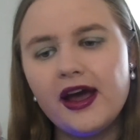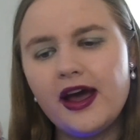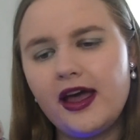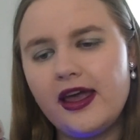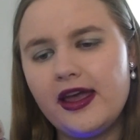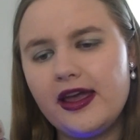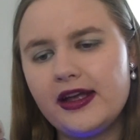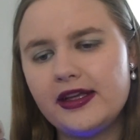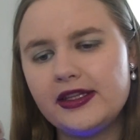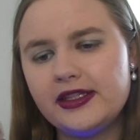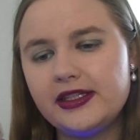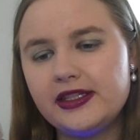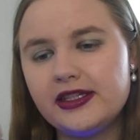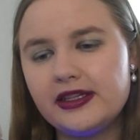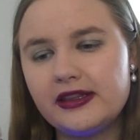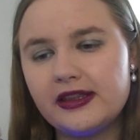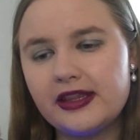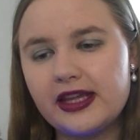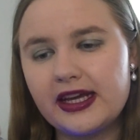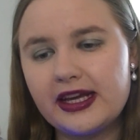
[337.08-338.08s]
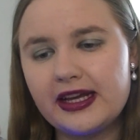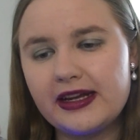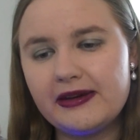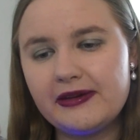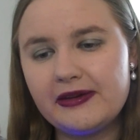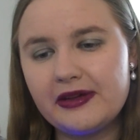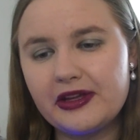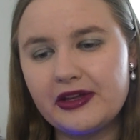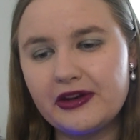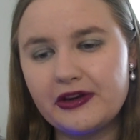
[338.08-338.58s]
And then,
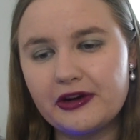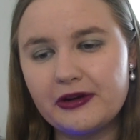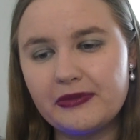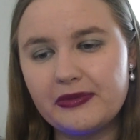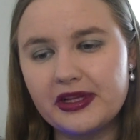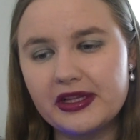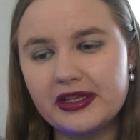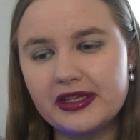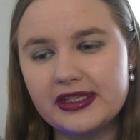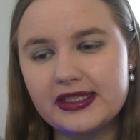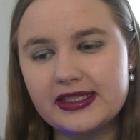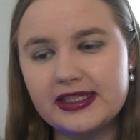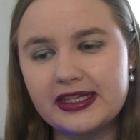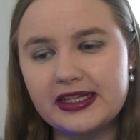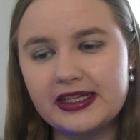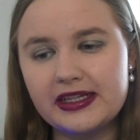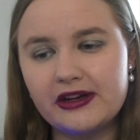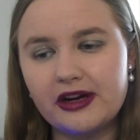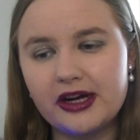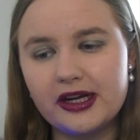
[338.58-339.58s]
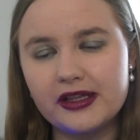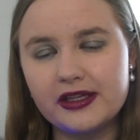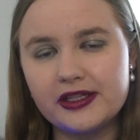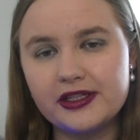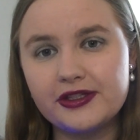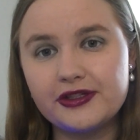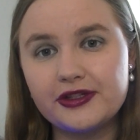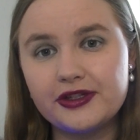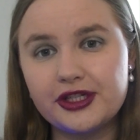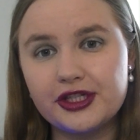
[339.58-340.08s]
you know, Amelia seeing Niall
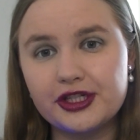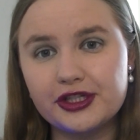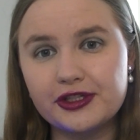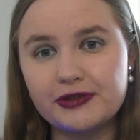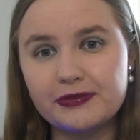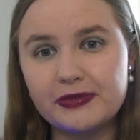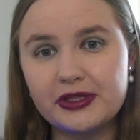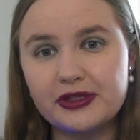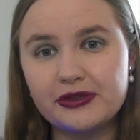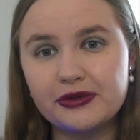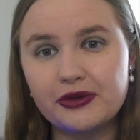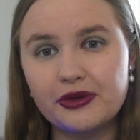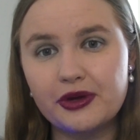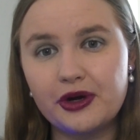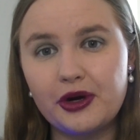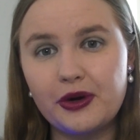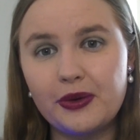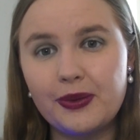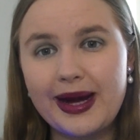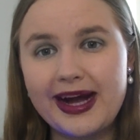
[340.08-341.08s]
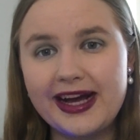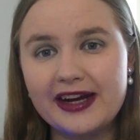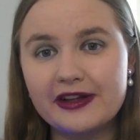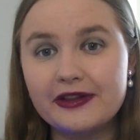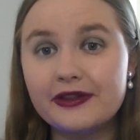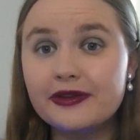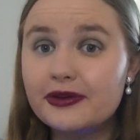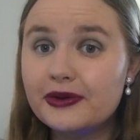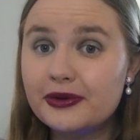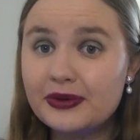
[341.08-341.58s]
as too judgmental, the whole
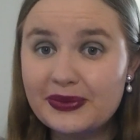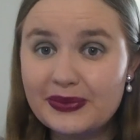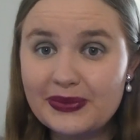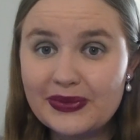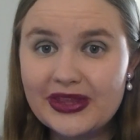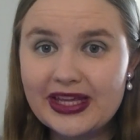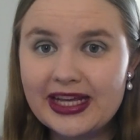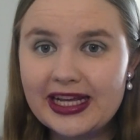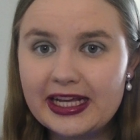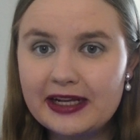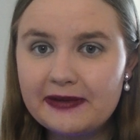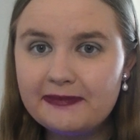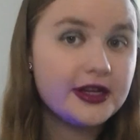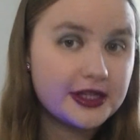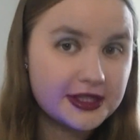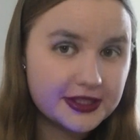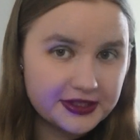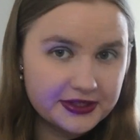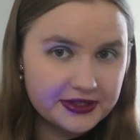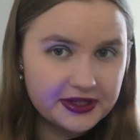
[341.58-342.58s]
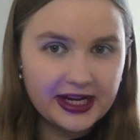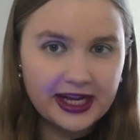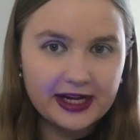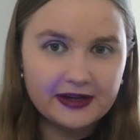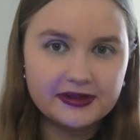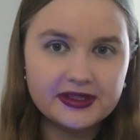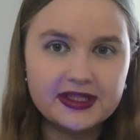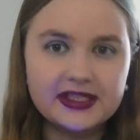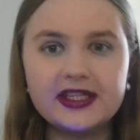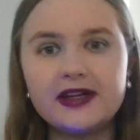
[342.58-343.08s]
analytical thing. So
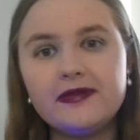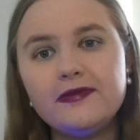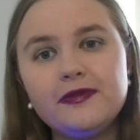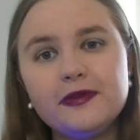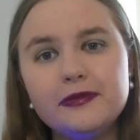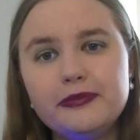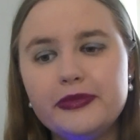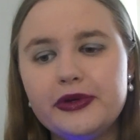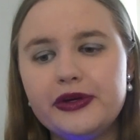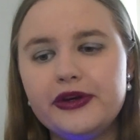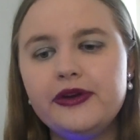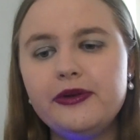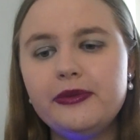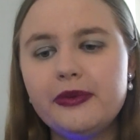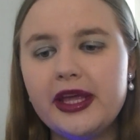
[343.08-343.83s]
now it's time for Moon.